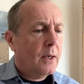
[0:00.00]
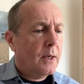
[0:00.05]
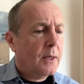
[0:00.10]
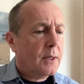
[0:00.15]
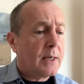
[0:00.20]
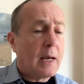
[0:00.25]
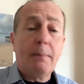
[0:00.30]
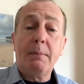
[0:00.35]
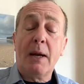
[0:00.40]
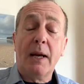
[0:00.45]

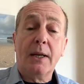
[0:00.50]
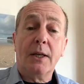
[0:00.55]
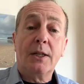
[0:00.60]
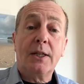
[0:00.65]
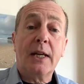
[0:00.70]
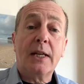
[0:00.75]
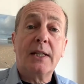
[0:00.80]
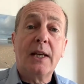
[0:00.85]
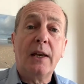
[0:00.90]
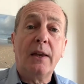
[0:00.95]
Same date,
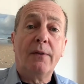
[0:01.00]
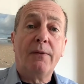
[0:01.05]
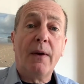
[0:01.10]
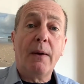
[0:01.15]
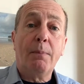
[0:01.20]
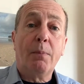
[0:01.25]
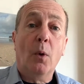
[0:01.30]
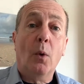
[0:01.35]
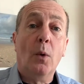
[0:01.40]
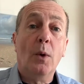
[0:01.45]
16th of
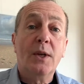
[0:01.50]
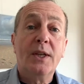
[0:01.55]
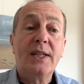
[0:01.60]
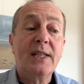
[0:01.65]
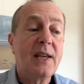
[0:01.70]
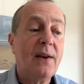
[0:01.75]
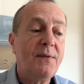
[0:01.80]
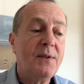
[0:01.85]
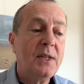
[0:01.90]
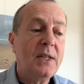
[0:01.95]
April,
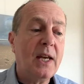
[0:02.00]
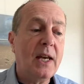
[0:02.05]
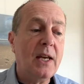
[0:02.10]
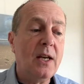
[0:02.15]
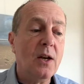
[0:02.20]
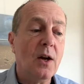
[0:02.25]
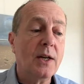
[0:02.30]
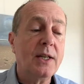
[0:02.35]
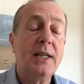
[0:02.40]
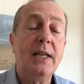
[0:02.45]

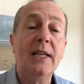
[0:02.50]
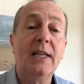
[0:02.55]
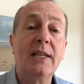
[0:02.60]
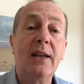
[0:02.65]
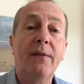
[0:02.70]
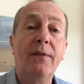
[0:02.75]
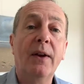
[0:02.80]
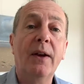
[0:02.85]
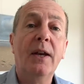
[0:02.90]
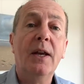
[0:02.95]

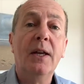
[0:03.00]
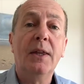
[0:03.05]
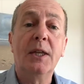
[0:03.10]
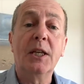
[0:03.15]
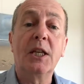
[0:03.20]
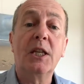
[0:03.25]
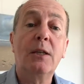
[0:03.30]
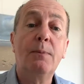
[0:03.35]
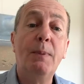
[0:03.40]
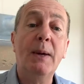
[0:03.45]
1797, the
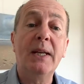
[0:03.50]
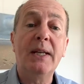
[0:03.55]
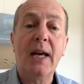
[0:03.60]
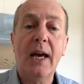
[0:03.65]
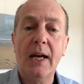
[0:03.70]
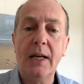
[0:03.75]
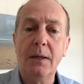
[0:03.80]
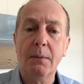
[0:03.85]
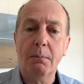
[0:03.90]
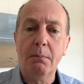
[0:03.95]

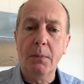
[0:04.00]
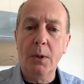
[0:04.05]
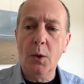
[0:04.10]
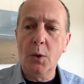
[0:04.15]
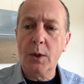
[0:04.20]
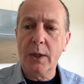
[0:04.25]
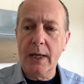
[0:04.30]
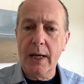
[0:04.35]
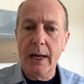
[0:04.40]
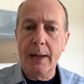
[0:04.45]
Spithead
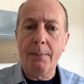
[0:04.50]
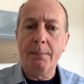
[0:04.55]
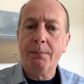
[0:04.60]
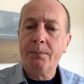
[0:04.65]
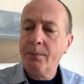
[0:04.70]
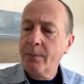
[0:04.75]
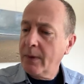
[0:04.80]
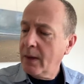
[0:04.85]
Mutiny.